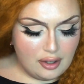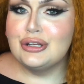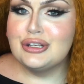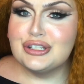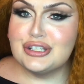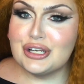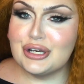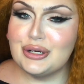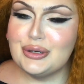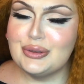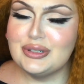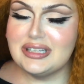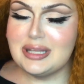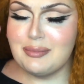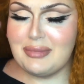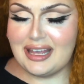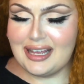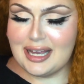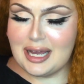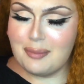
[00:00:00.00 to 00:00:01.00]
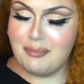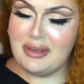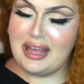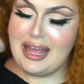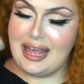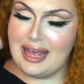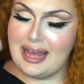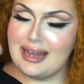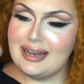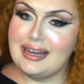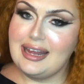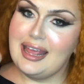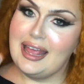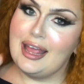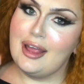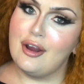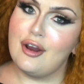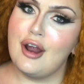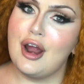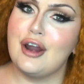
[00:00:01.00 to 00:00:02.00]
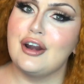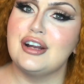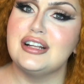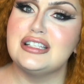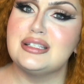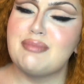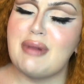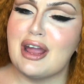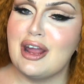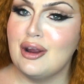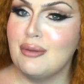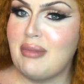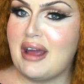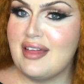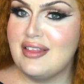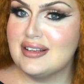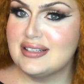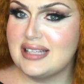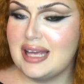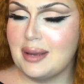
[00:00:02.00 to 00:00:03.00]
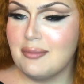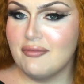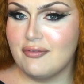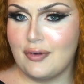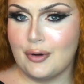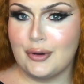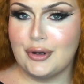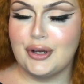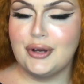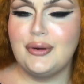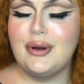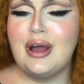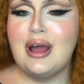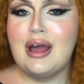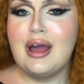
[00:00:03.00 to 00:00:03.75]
So the makeup and hair are inspired by the same photo